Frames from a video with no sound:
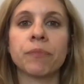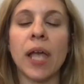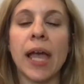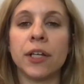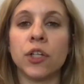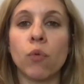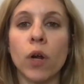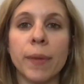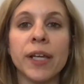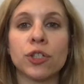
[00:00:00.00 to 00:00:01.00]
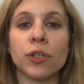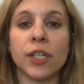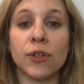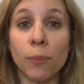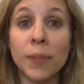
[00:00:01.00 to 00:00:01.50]
And you want to make that
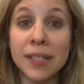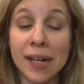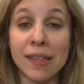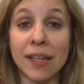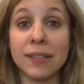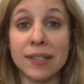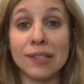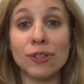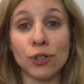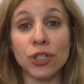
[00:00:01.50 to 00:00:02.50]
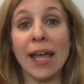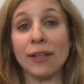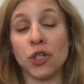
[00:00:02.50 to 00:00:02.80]
you don't miss anything because this is your chance.